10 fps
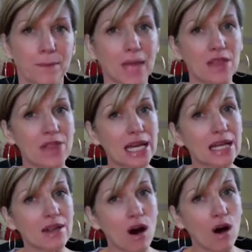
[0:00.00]
Then
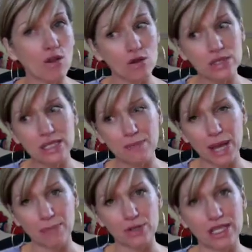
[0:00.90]
all those
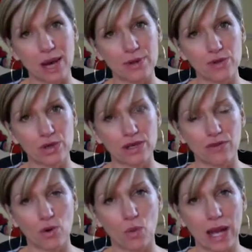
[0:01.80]
papers come in 3
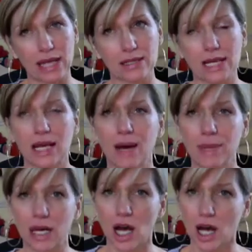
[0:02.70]
different weights. They come
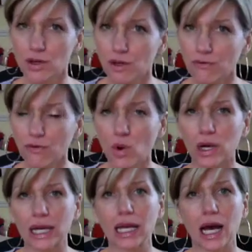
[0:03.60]
in
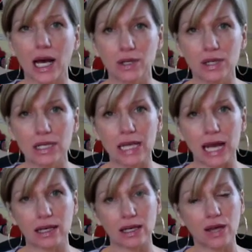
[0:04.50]
140,
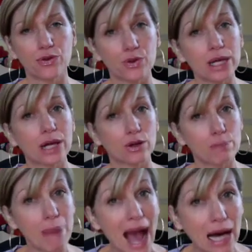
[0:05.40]
190, and 300
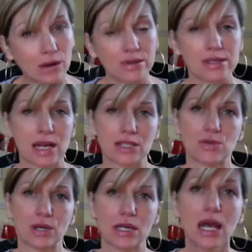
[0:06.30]
pounds. That's
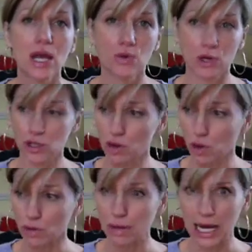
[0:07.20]
what, when you go
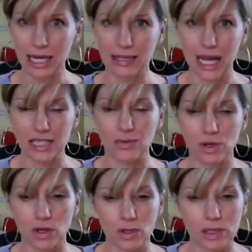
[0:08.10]
to buy it, that's
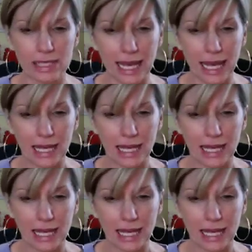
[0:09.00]
what it'll say.